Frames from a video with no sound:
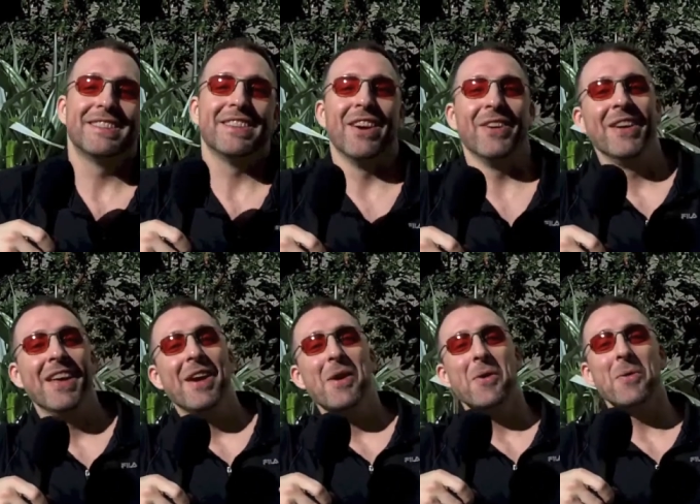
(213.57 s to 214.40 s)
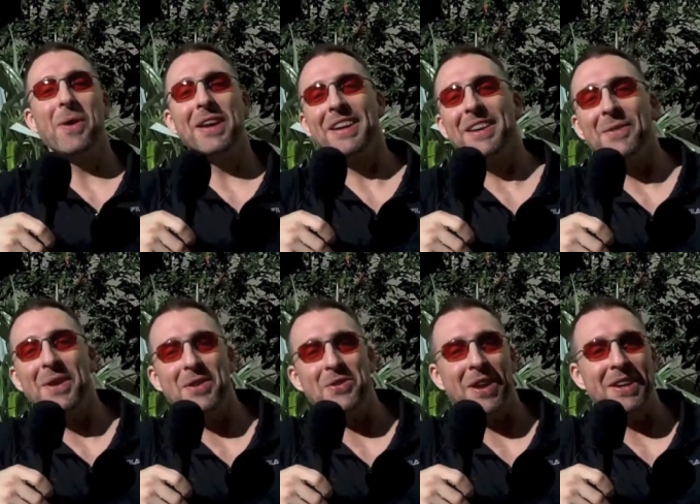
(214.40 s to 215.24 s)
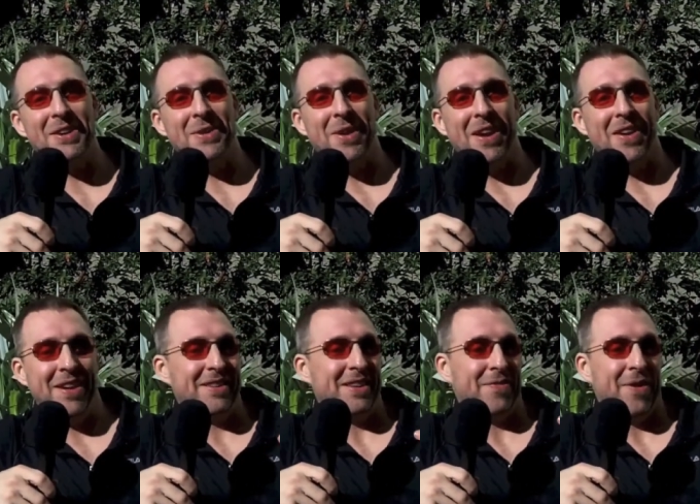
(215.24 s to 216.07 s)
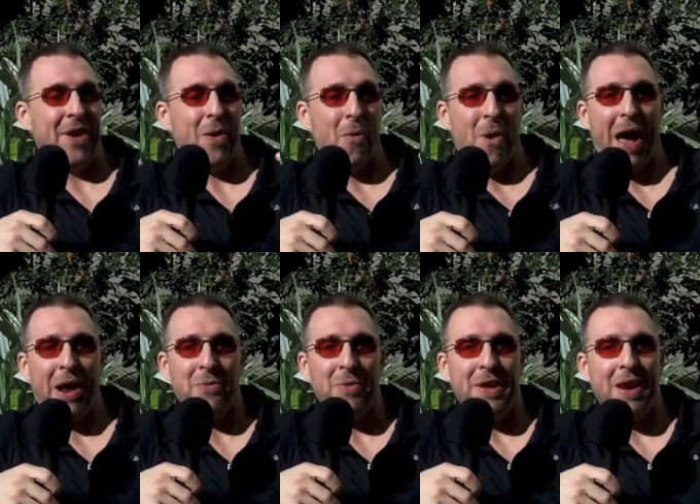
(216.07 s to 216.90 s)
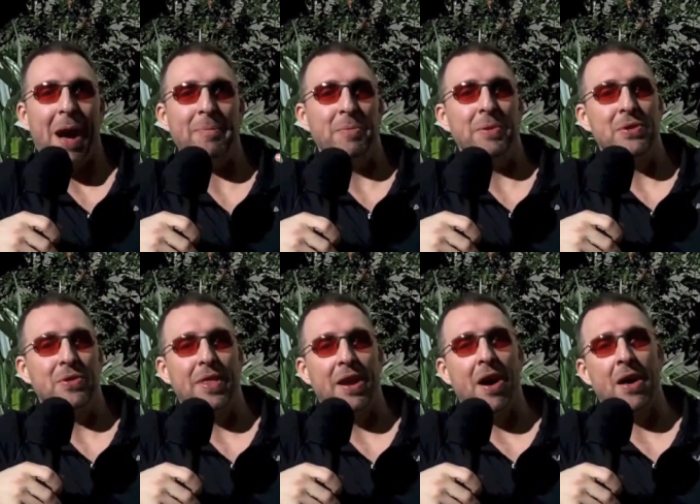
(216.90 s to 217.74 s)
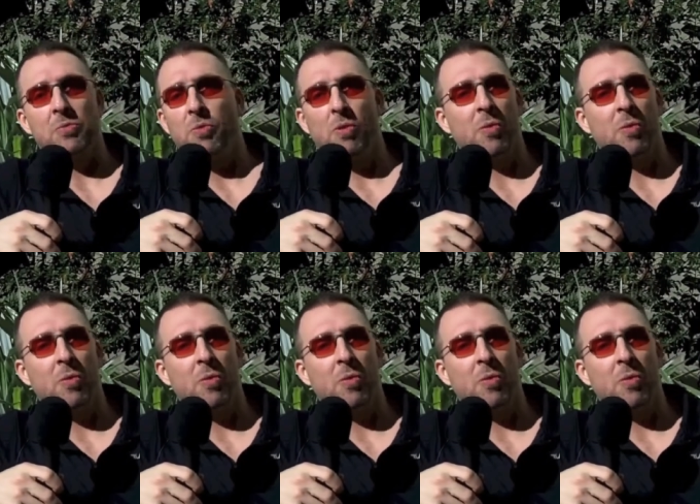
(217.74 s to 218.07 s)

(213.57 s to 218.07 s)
So what you're trying to do here is figure out, how do we optimally turn that on?